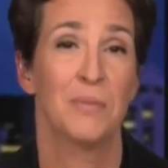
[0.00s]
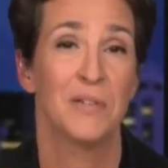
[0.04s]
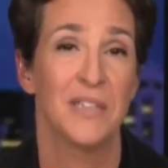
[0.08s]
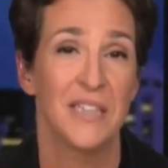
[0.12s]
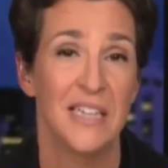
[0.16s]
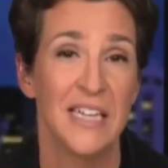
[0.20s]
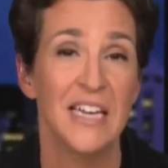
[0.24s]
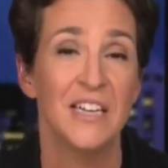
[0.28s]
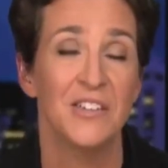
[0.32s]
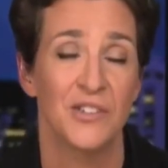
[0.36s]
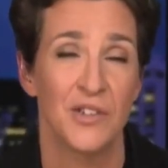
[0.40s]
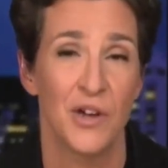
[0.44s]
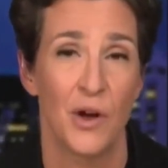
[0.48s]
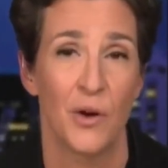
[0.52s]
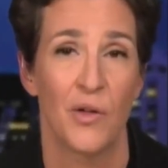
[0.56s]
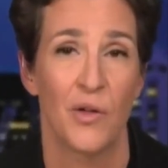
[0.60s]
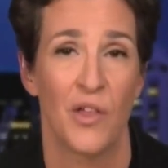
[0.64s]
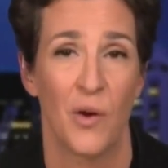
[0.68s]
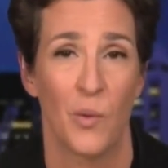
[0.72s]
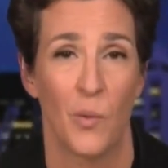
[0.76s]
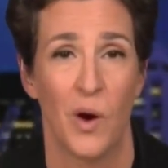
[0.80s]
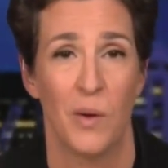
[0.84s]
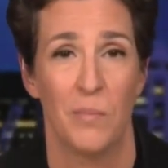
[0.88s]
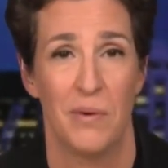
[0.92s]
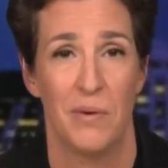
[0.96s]
please
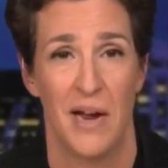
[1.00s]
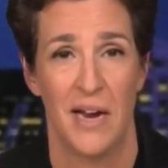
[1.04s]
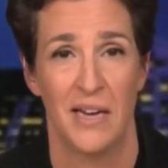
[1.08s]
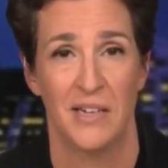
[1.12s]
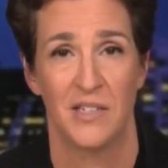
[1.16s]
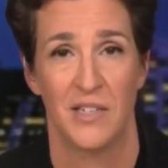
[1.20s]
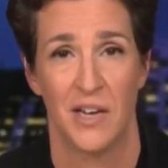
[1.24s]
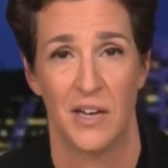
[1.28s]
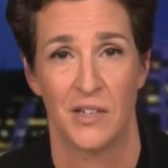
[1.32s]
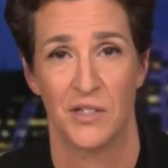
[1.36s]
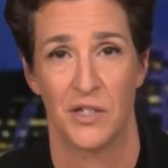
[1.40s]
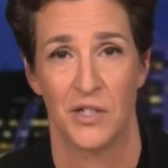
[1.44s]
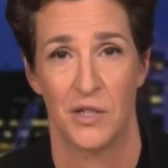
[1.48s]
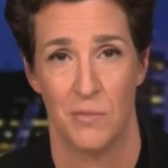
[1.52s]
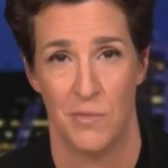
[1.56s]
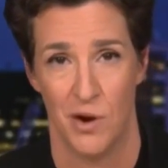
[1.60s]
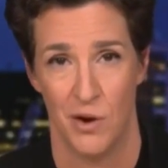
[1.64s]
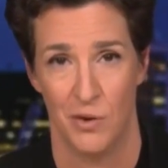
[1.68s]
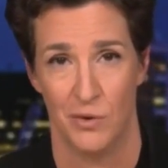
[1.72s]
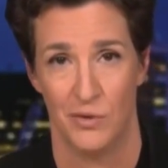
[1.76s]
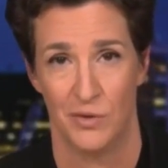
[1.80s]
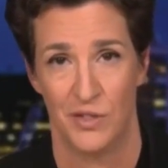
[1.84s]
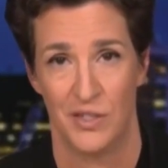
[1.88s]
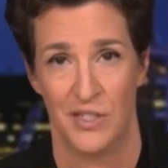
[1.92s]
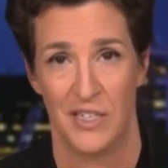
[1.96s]
know that what pains us the
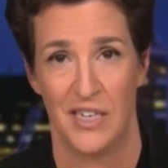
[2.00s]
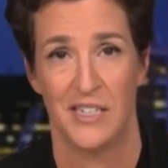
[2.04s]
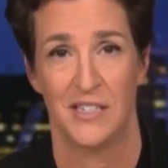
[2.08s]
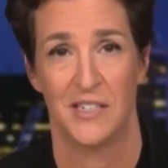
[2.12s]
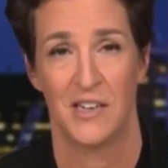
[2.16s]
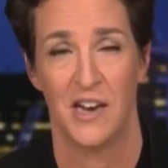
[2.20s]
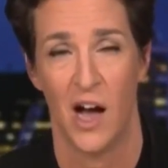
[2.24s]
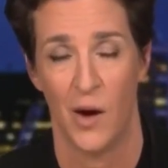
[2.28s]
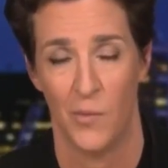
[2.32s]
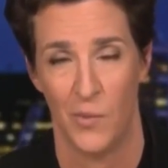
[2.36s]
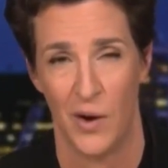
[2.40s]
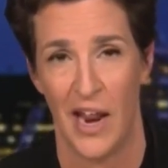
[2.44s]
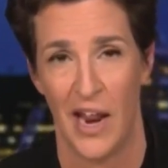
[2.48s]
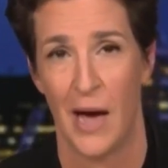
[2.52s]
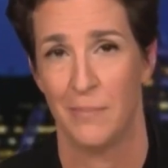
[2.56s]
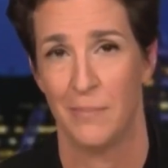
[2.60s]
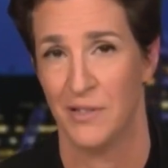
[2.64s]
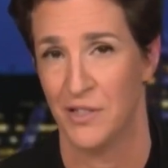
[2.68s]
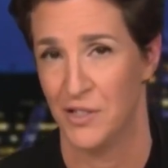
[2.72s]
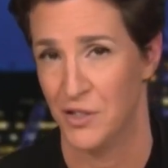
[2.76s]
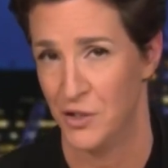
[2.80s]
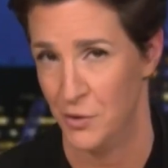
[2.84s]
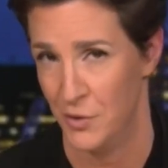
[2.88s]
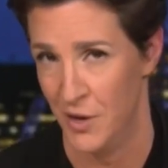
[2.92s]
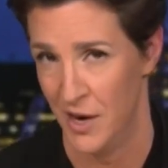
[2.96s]
most is not what
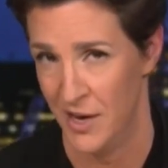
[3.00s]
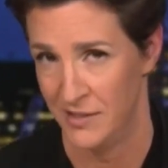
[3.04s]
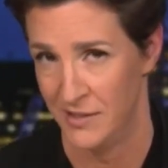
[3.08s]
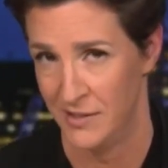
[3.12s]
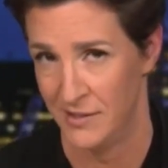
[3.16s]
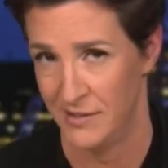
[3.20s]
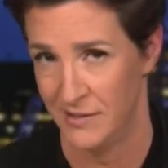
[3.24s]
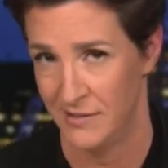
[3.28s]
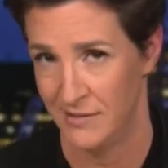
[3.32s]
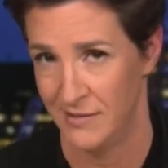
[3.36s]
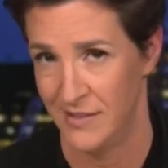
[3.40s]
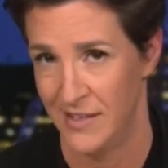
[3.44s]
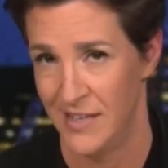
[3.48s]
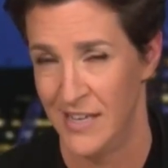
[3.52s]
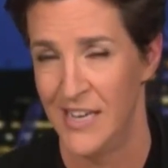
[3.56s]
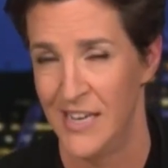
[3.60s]
happens to us.